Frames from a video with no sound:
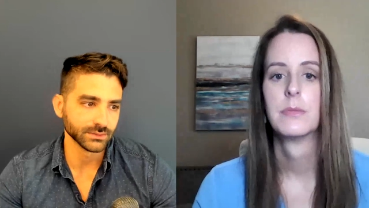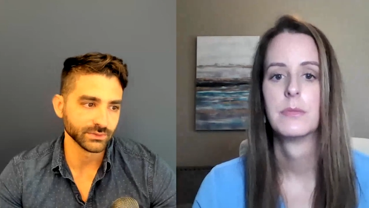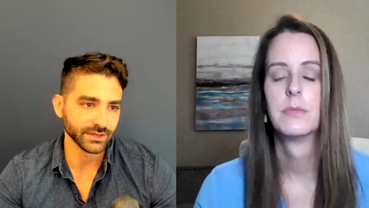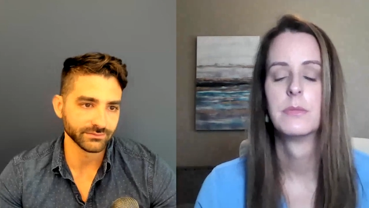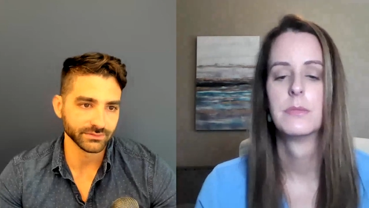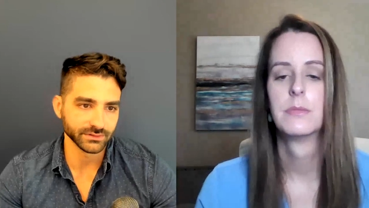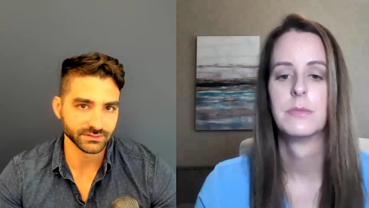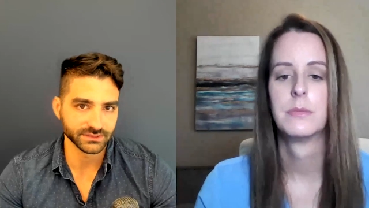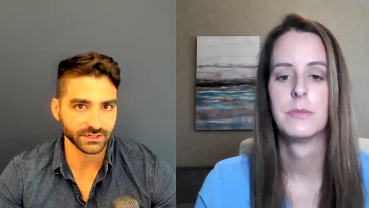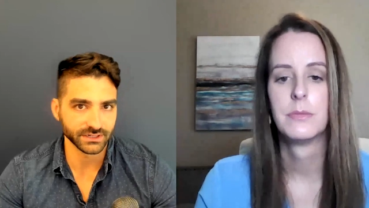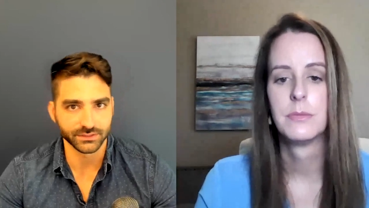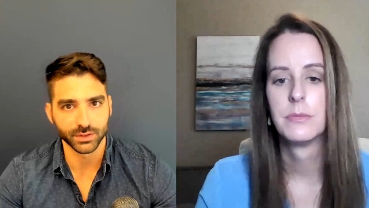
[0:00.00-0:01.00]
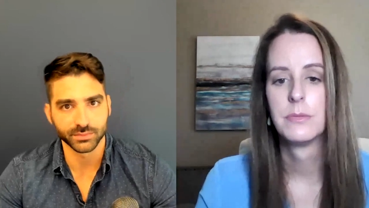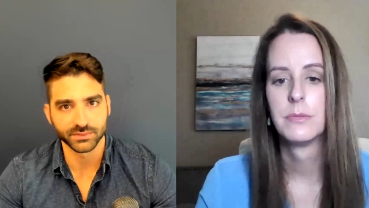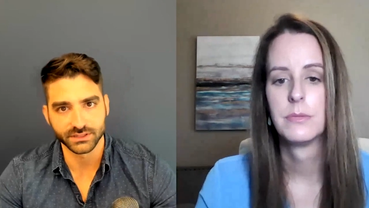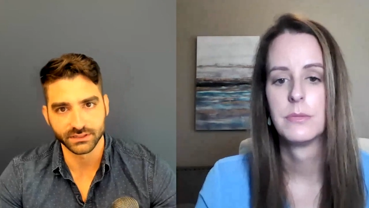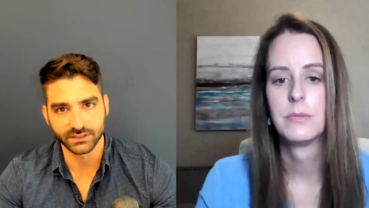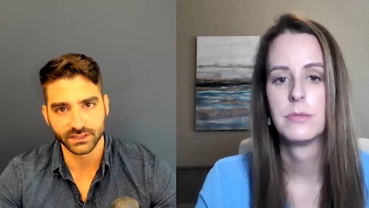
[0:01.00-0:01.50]
Speaker 1: Um, we have an
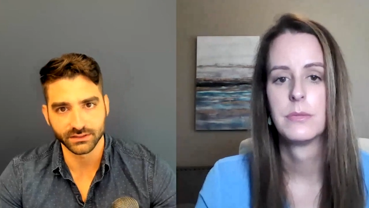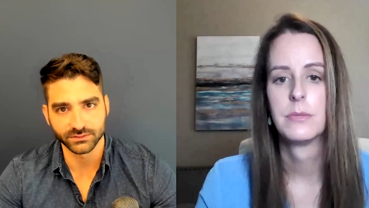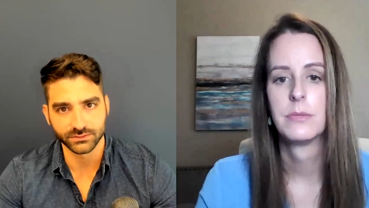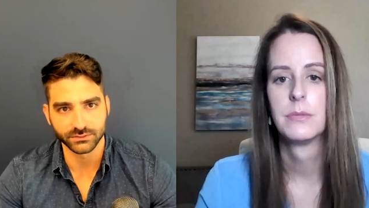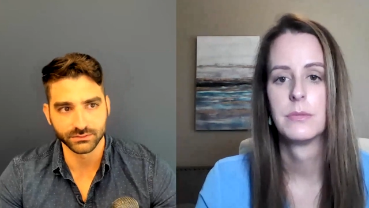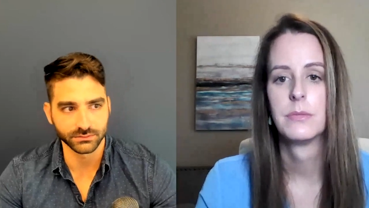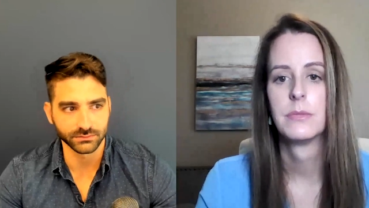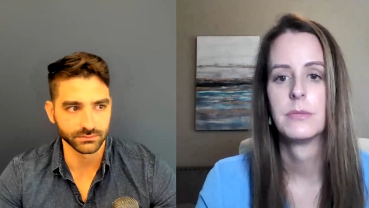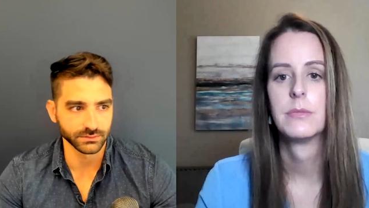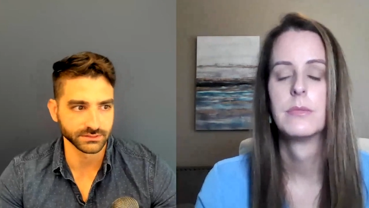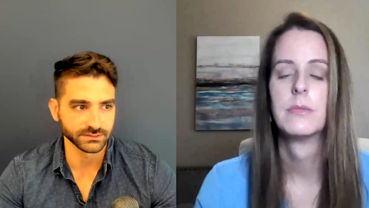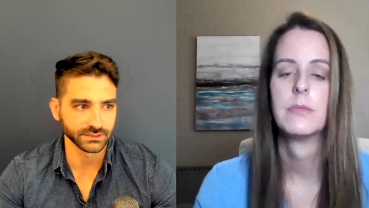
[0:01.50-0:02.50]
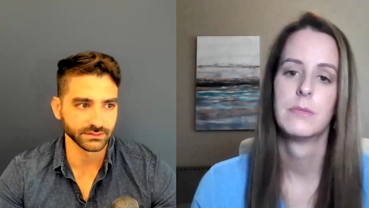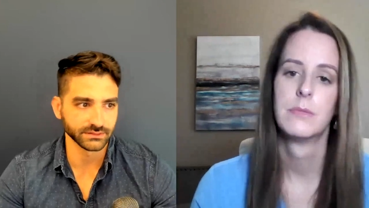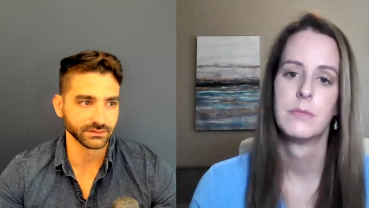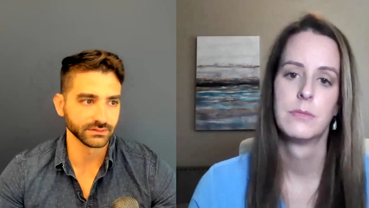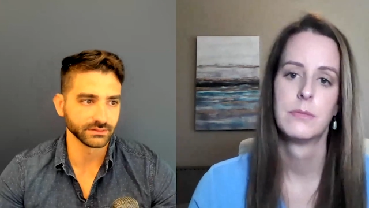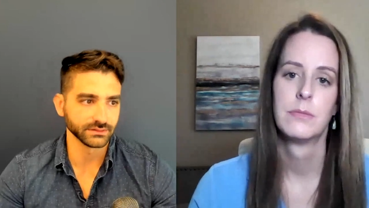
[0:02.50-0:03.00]
entire department dedicated to,
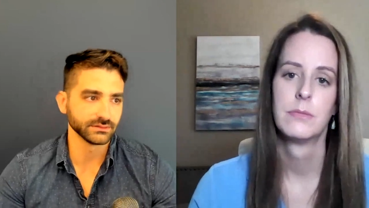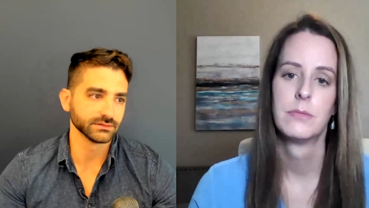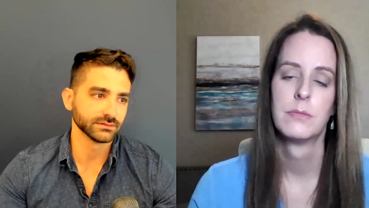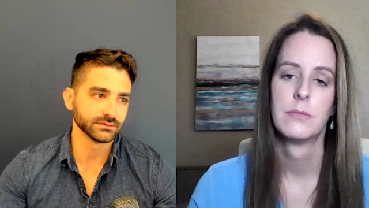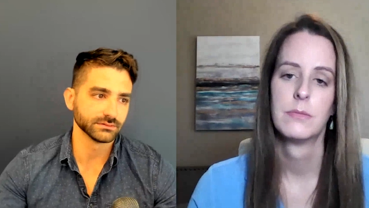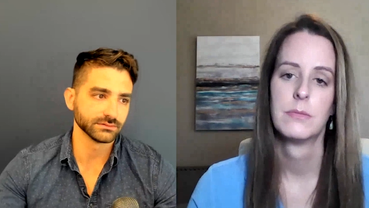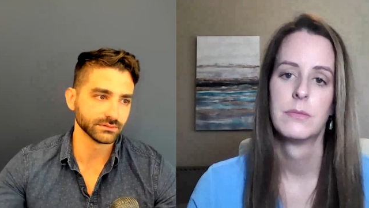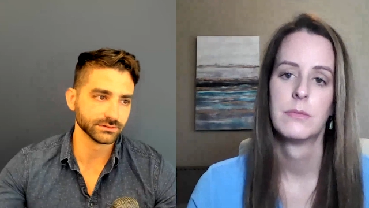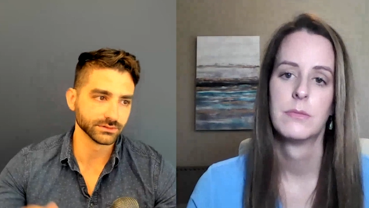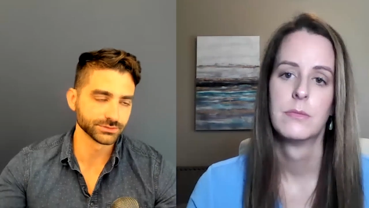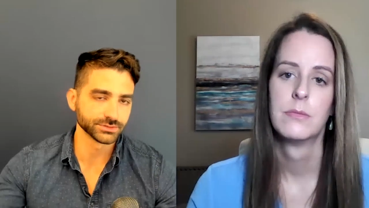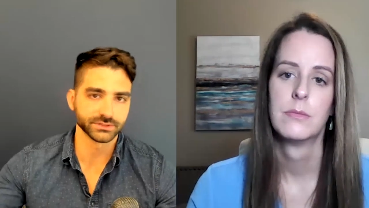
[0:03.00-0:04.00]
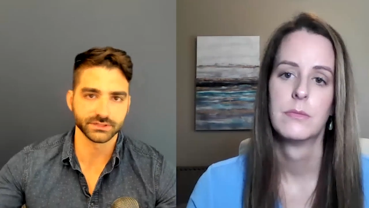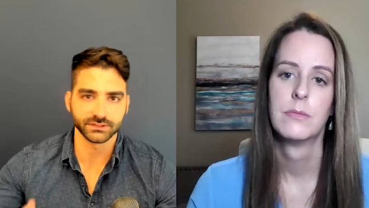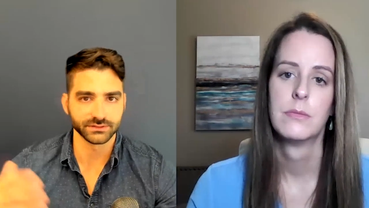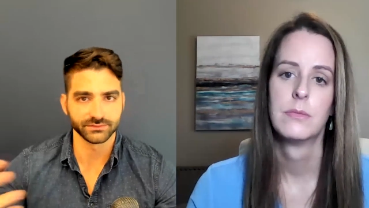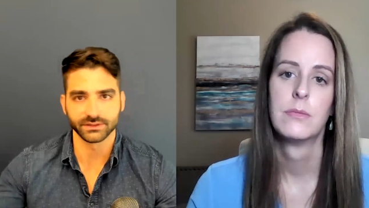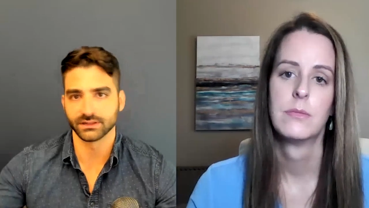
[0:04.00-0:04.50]
let's say, the the, the
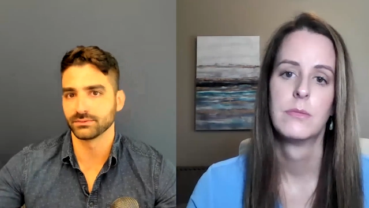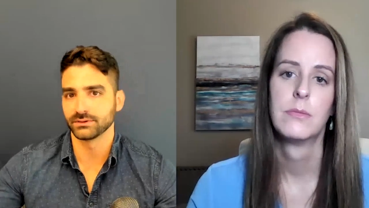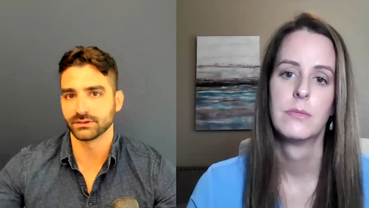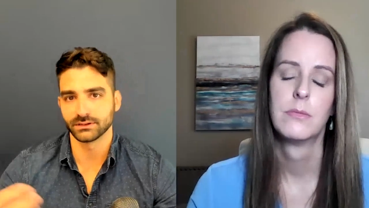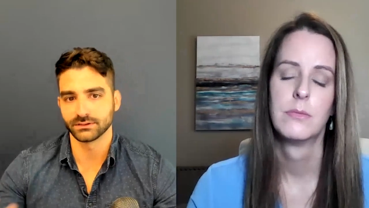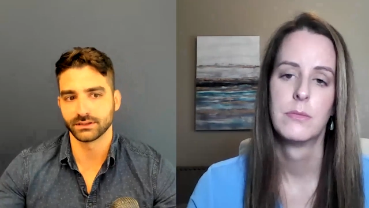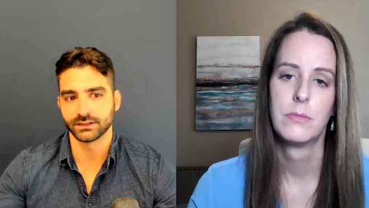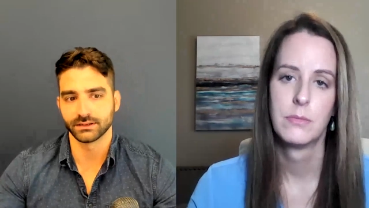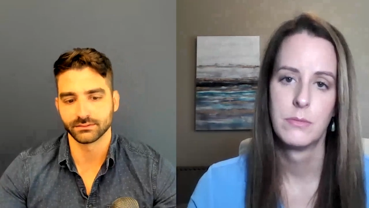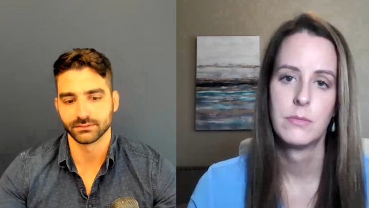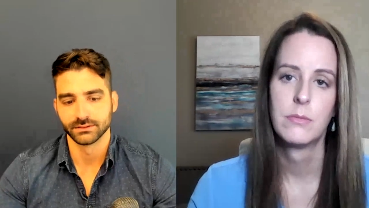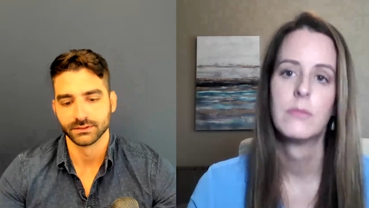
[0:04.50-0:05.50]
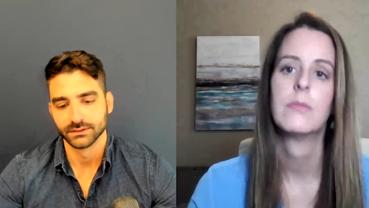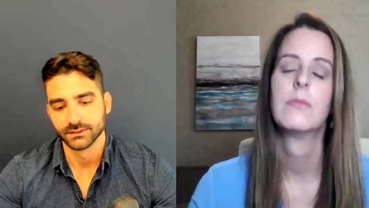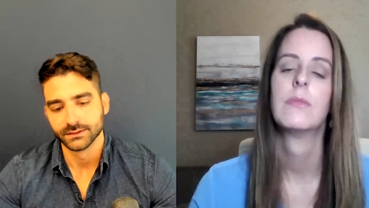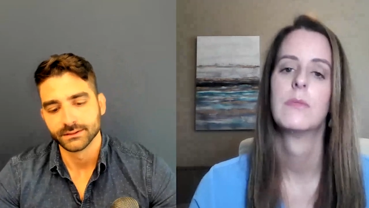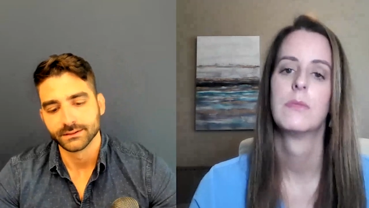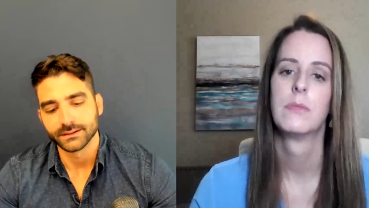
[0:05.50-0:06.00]
nurturing, development, and and
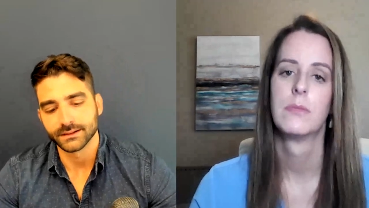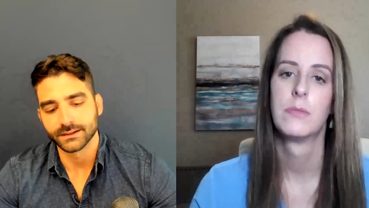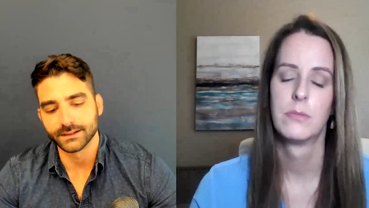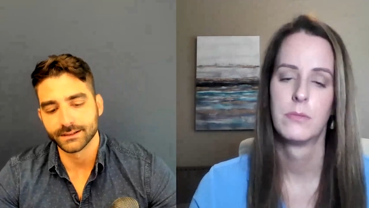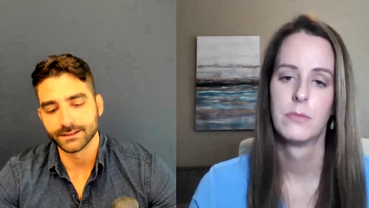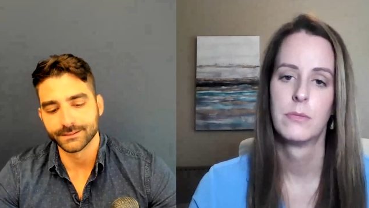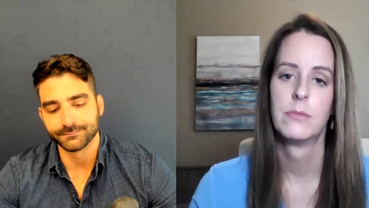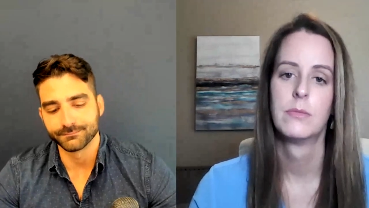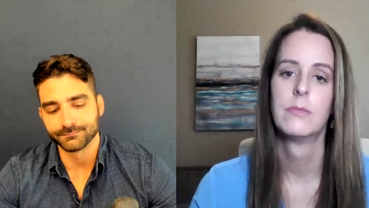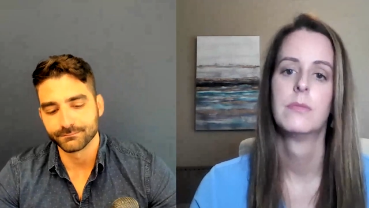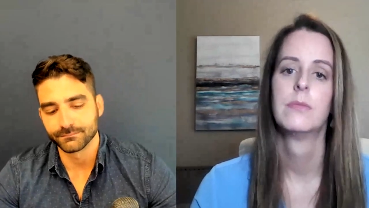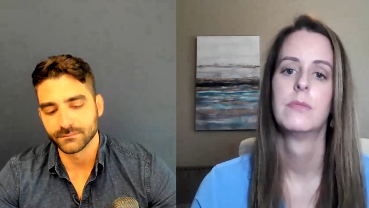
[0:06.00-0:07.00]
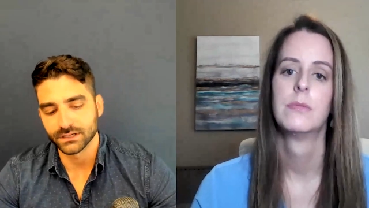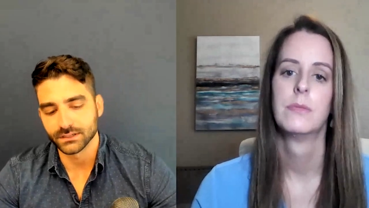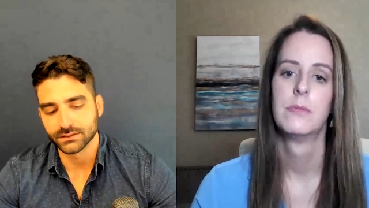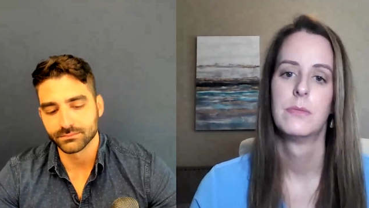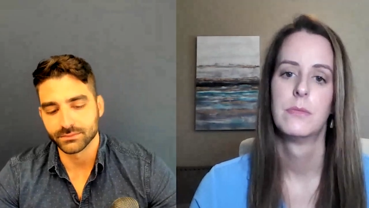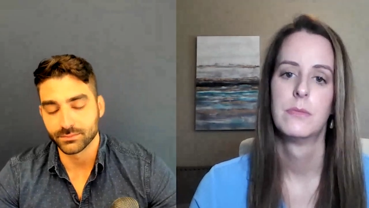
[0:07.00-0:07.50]
um,
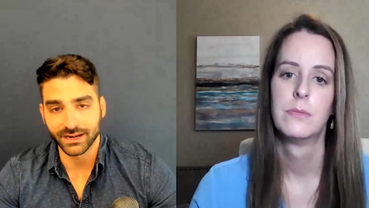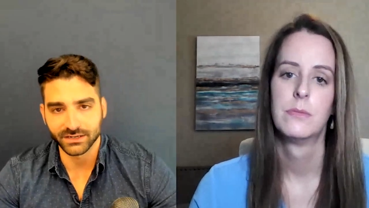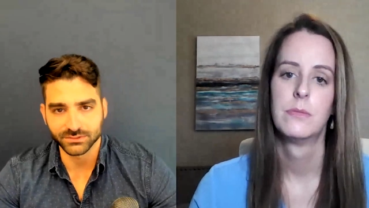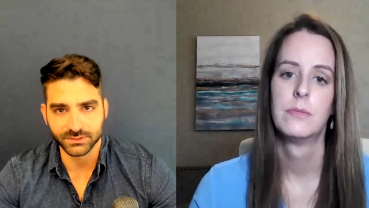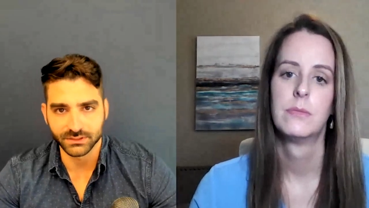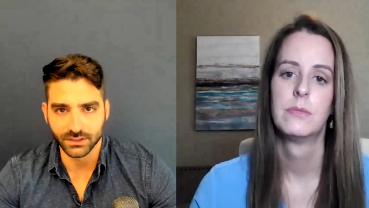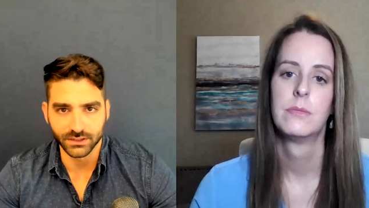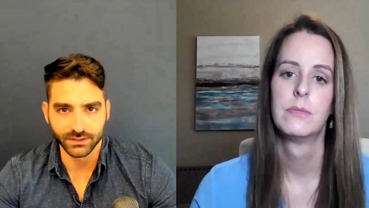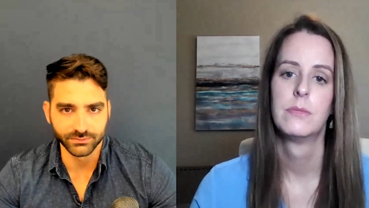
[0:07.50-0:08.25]
uh, the management